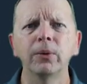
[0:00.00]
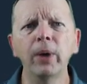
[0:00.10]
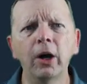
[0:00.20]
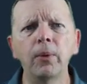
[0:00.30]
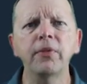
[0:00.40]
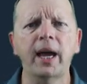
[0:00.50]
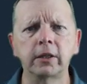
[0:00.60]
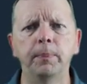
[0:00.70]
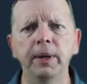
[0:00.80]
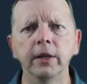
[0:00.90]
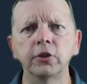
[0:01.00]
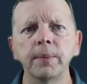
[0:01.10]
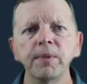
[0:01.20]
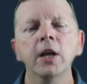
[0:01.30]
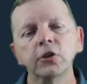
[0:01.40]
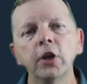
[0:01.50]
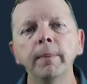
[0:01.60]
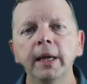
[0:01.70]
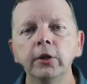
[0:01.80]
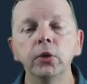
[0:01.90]
Well, that depends.
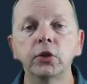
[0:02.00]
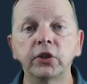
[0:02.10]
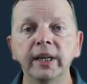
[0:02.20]
Some Hindus